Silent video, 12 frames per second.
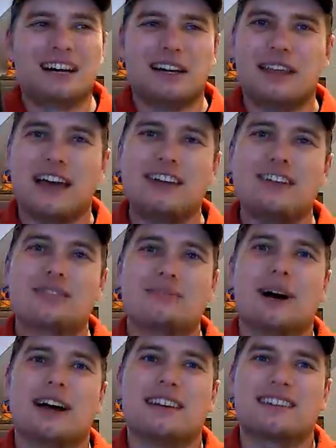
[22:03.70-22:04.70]
That is
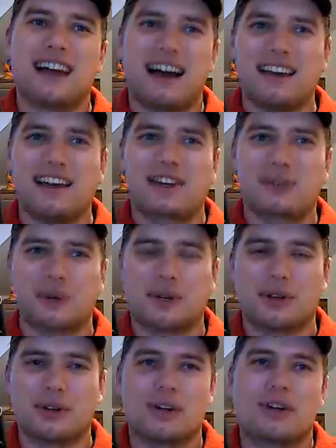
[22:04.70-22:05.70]
my kayak
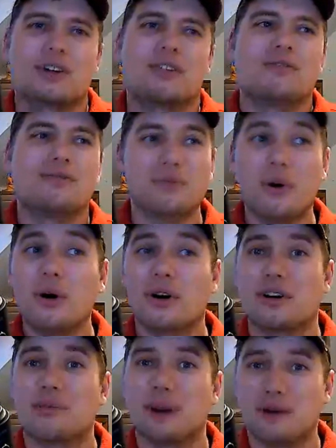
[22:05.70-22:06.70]
trailer
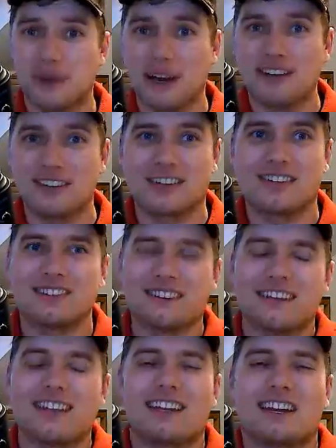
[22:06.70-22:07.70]
for my
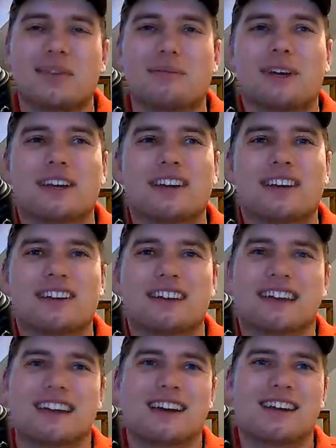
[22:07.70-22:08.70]
bicycle that I made,
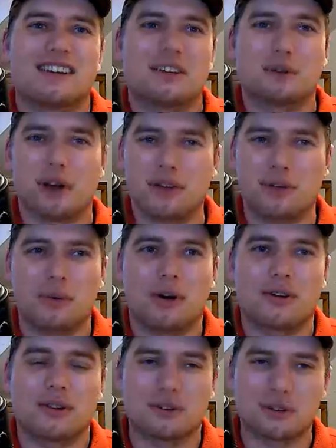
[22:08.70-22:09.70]
and it's also
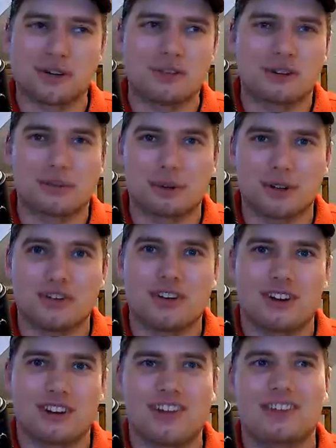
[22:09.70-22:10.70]
part of the Dirt Jumper
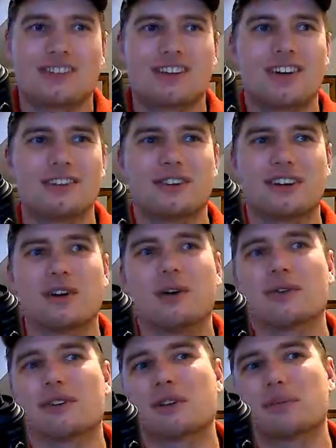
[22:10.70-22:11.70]
series. So you can go
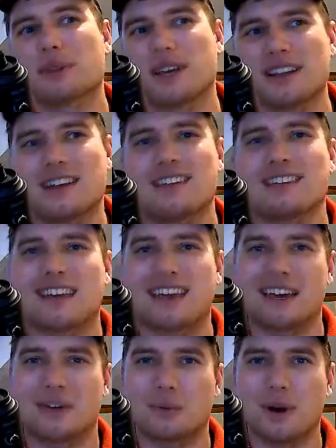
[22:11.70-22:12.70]
over to the playlist
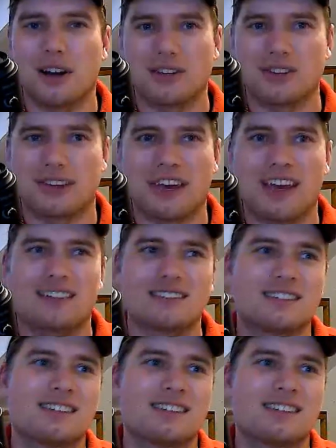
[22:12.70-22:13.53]
and watch that